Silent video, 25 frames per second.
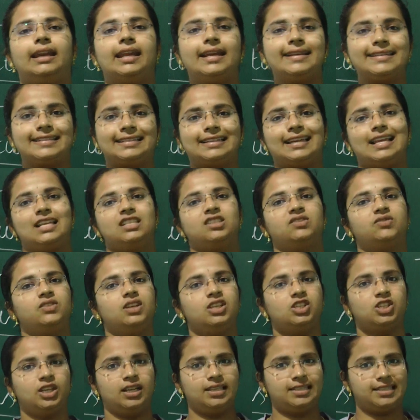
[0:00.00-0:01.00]
next class,
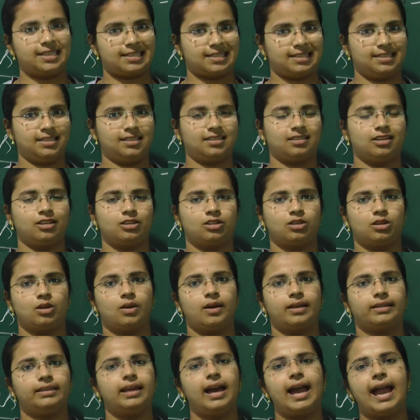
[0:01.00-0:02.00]
we shall just discuss
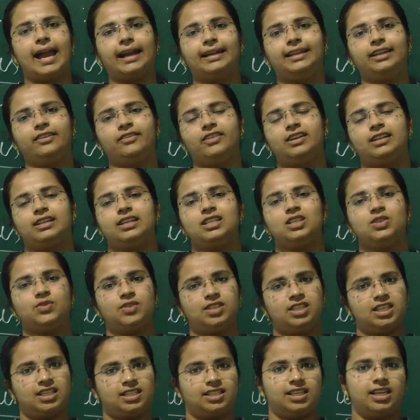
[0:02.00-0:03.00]
about the activities
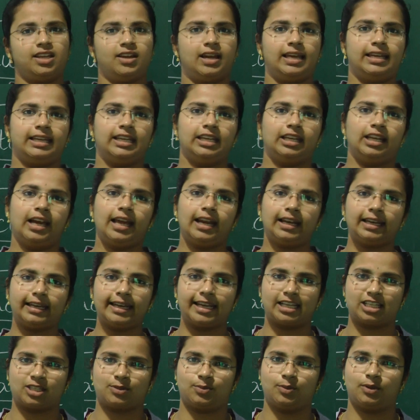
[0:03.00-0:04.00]
which is given in your
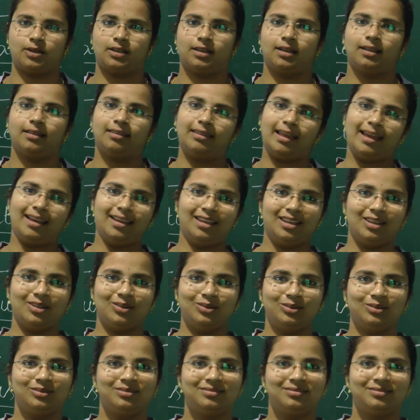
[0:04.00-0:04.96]
text. Thank you.